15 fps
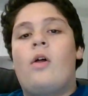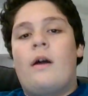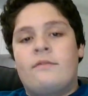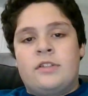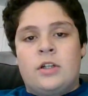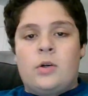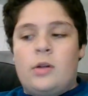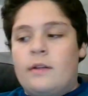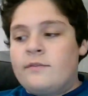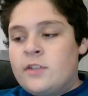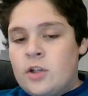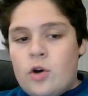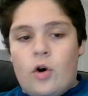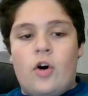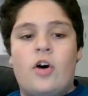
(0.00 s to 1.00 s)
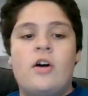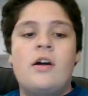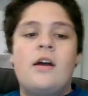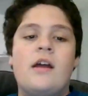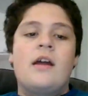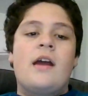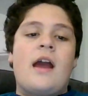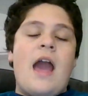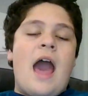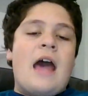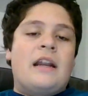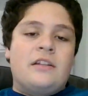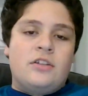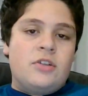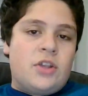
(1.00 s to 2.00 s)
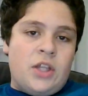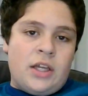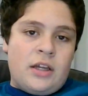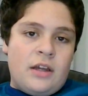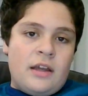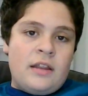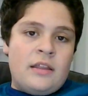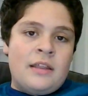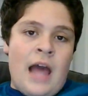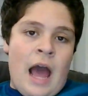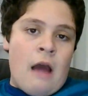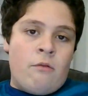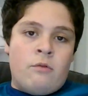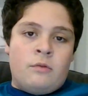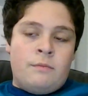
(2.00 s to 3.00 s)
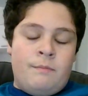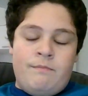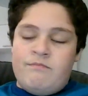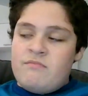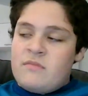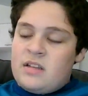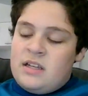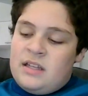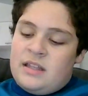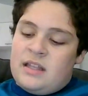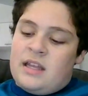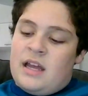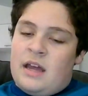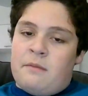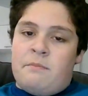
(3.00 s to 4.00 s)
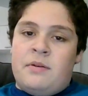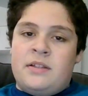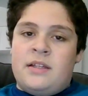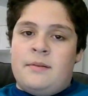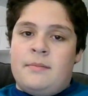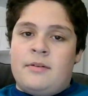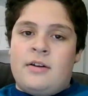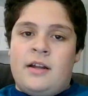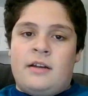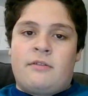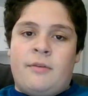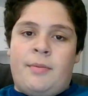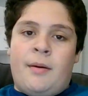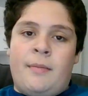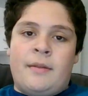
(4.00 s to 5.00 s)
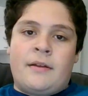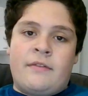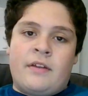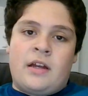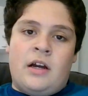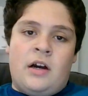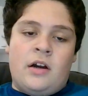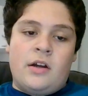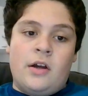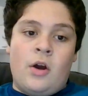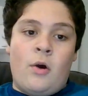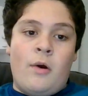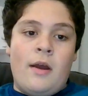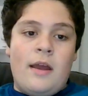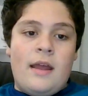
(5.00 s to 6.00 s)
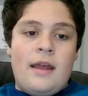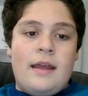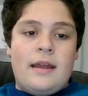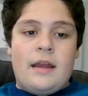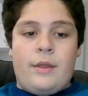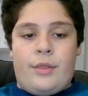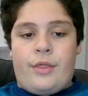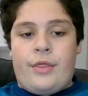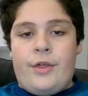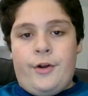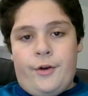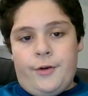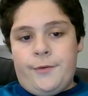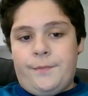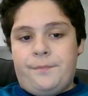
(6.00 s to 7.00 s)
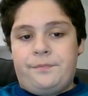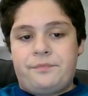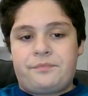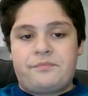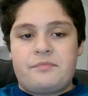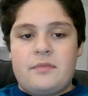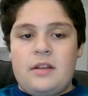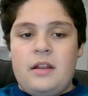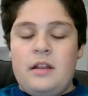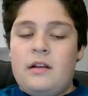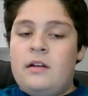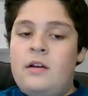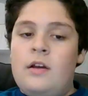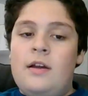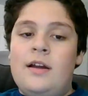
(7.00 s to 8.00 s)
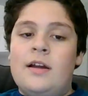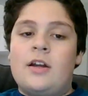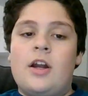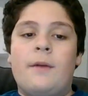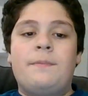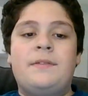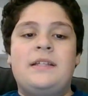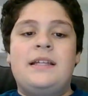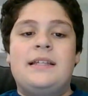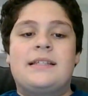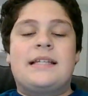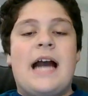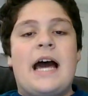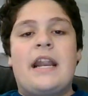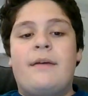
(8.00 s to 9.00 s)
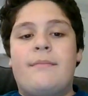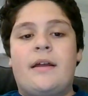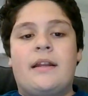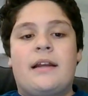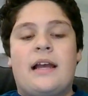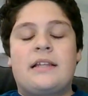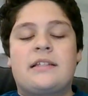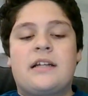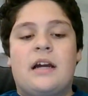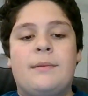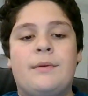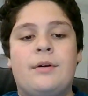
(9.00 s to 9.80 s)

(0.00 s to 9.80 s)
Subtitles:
after goal after goal. And I do think that will, in the end, put Democratic Republic of the Congo in third. Group C is Ghana, Madagascar,